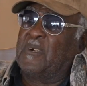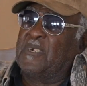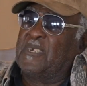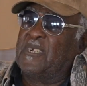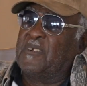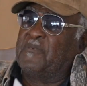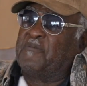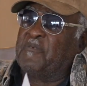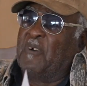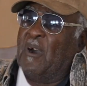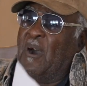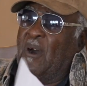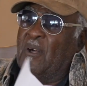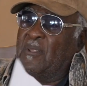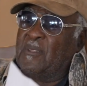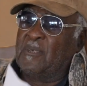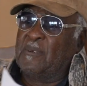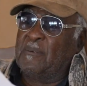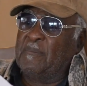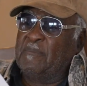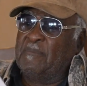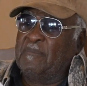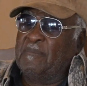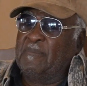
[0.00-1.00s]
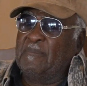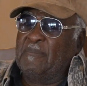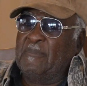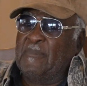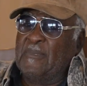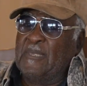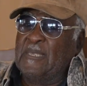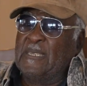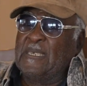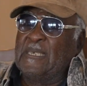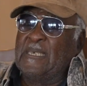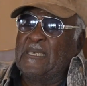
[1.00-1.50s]
was his father.
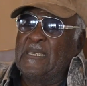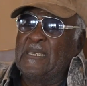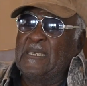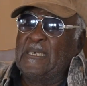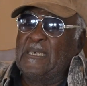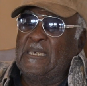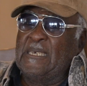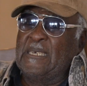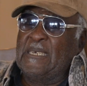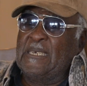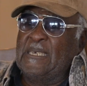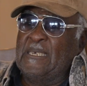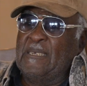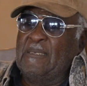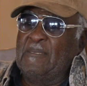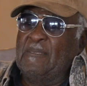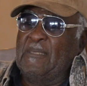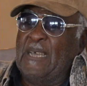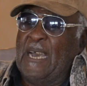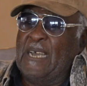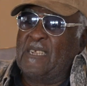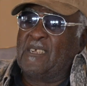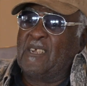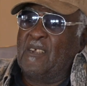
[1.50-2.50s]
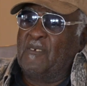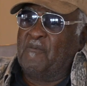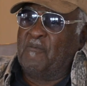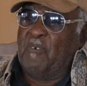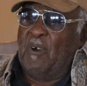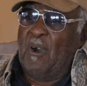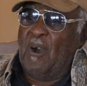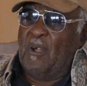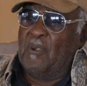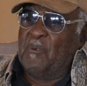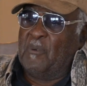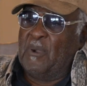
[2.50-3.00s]
That's his
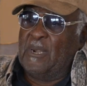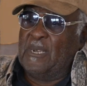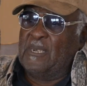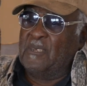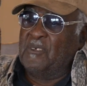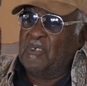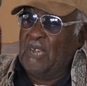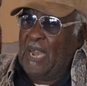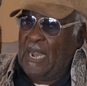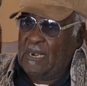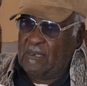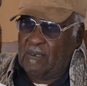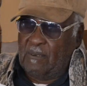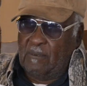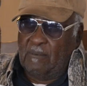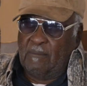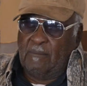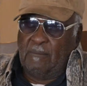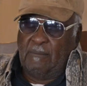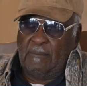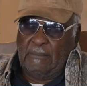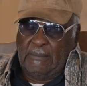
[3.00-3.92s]
father, Rand Jackson.